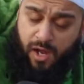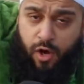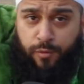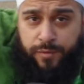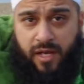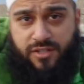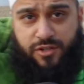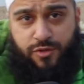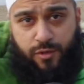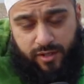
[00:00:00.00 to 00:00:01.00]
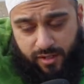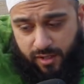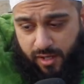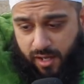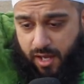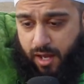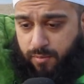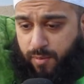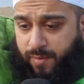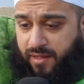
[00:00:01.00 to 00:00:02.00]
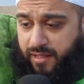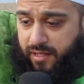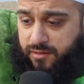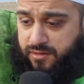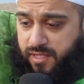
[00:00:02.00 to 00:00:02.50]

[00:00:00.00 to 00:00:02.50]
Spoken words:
I hope you guys enjoyed my man Lael